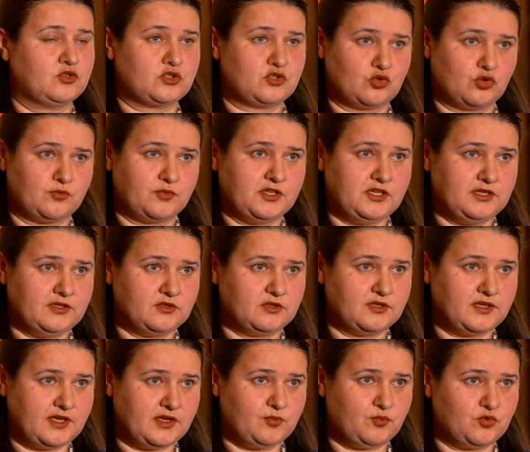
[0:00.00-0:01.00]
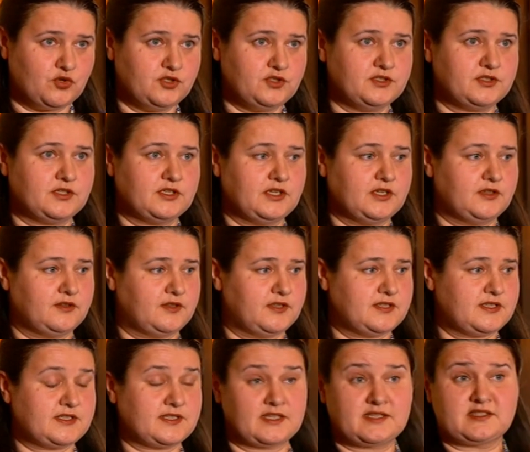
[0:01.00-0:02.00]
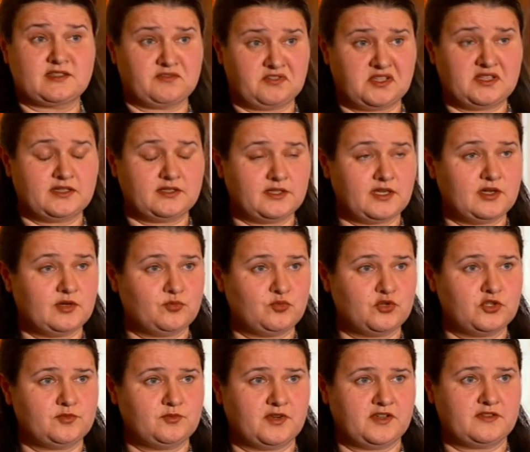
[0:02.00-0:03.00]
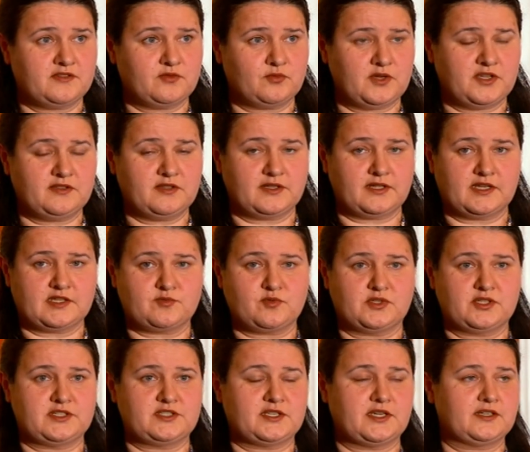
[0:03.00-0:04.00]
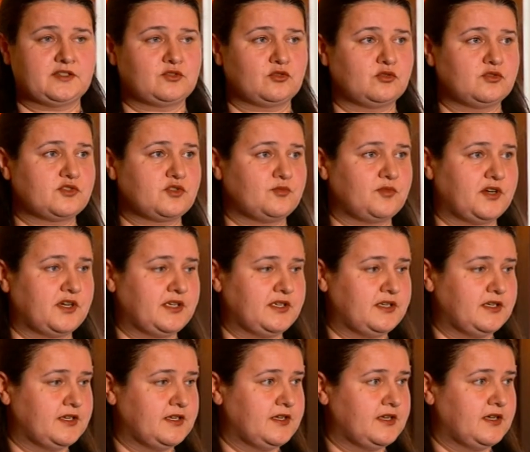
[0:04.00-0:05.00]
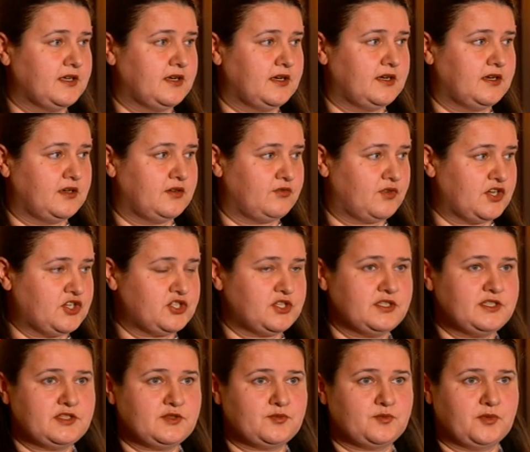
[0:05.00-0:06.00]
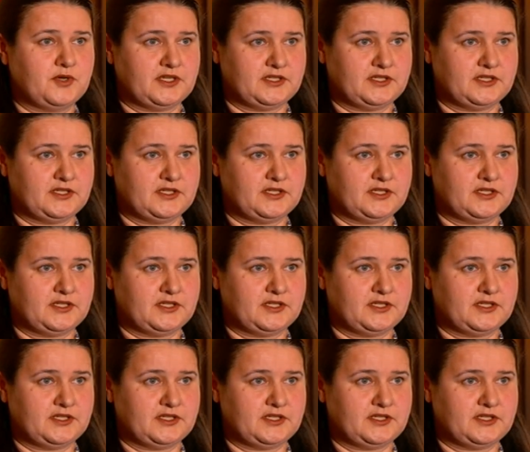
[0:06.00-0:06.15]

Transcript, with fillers: Hostomel airport this is a civilian airport, by the way, that has been attacked also by uh, Russians.